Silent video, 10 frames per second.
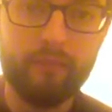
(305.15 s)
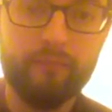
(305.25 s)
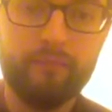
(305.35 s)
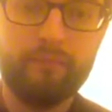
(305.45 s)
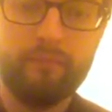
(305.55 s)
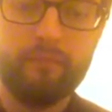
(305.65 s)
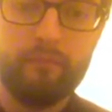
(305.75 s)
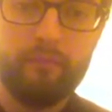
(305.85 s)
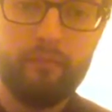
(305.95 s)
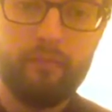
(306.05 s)

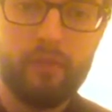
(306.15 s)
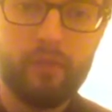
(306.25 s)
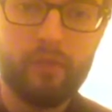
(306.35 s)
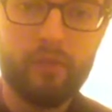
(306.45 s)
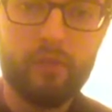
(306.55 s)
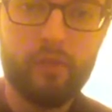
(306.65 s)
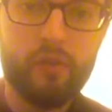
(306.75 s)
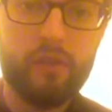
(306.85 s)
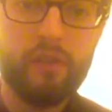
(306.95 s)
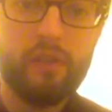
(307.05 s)
So you do
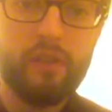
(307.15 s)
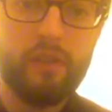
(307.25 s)
2 C